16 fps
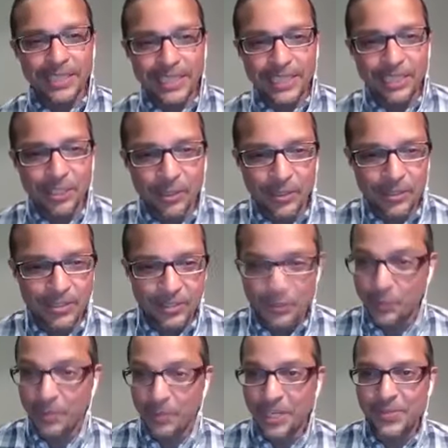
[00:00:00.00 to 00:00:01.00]
it's
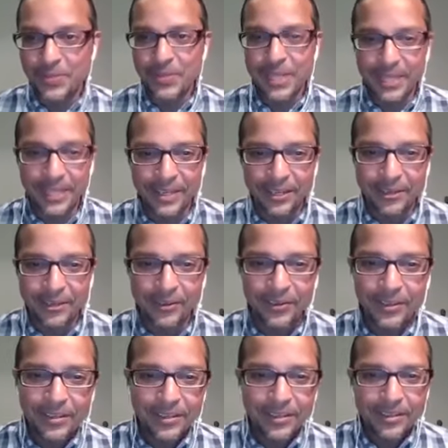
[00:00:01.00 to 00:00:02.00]
too much right now,
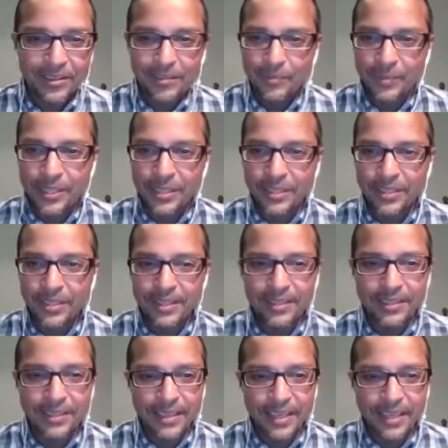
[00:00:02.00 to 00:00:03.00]
but
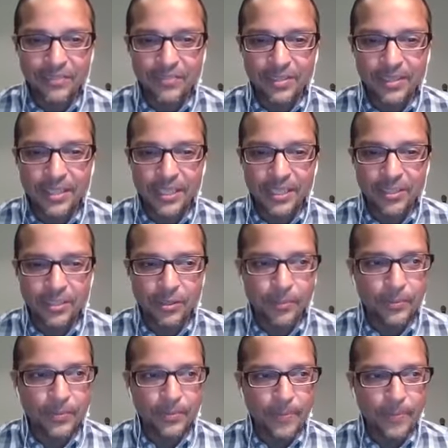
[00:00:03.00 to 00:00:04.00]
I feel like, the